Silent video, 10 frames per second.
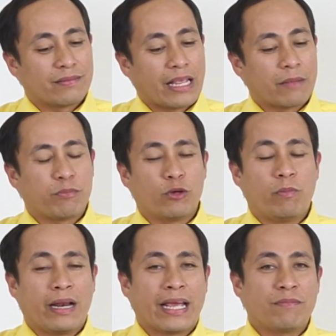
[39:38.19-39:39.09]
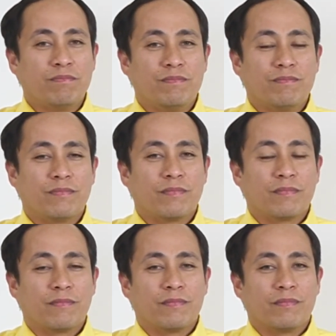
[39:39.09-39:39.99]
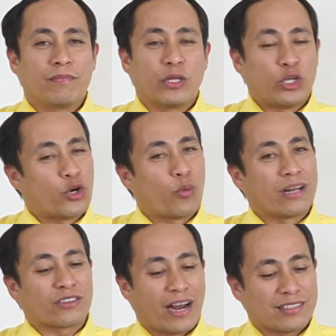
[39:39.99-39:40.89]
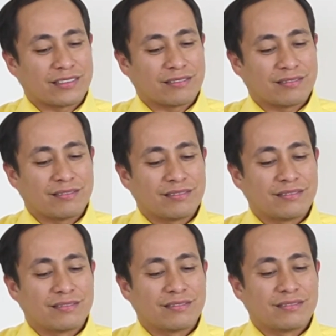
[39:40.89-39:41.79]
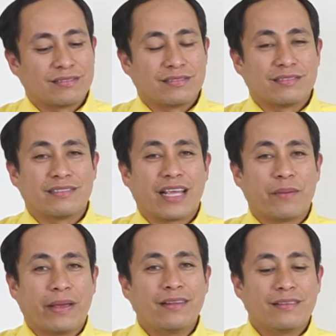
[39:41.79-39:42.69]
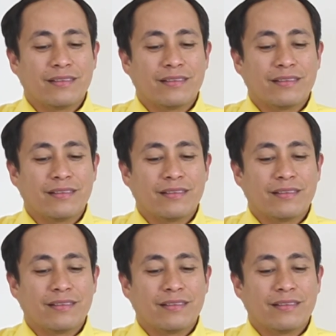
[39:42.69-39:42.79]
If you believe, you will trust. Amen?